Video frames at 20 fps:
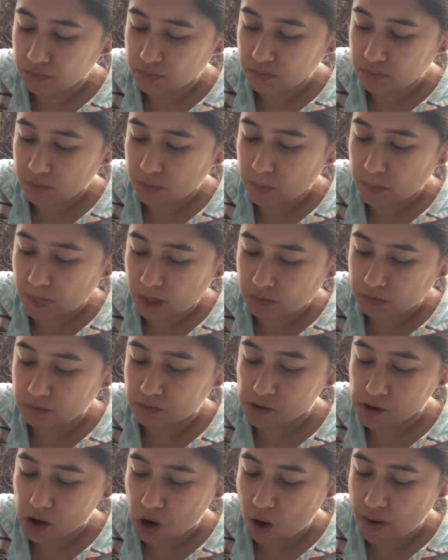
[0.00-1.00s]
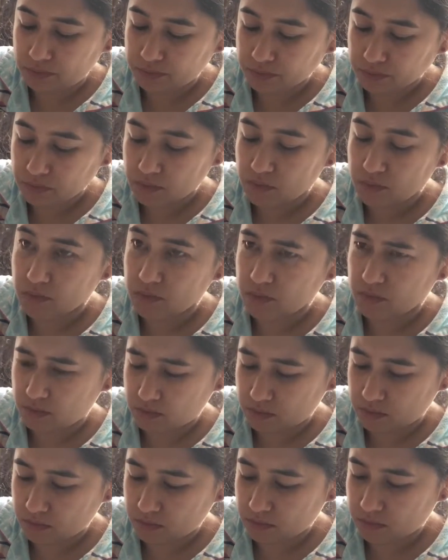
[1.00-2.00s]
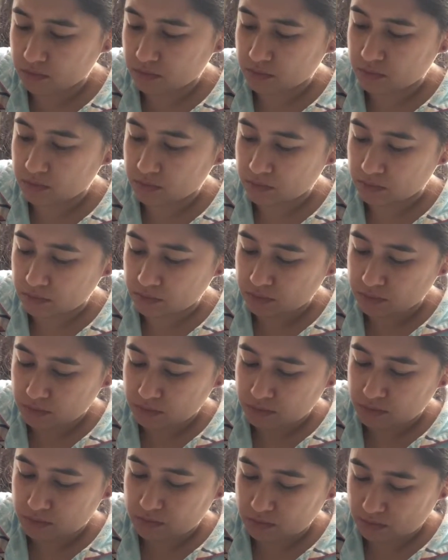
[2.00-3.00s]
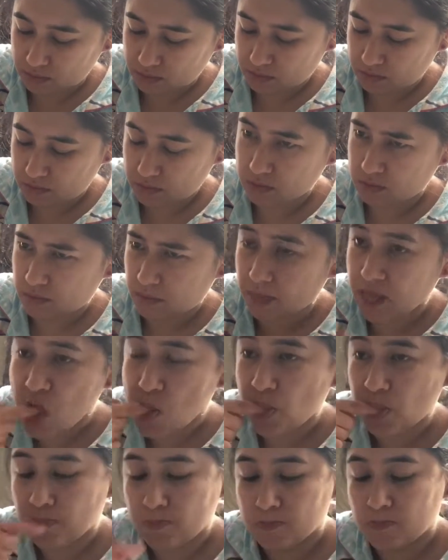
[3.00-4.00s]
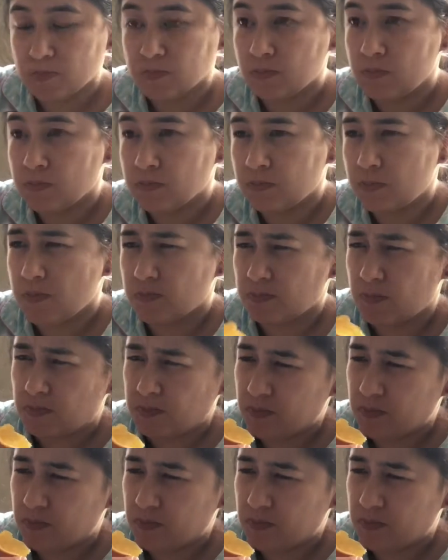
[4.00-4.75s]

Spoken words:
So it's self-effort. I did it before, but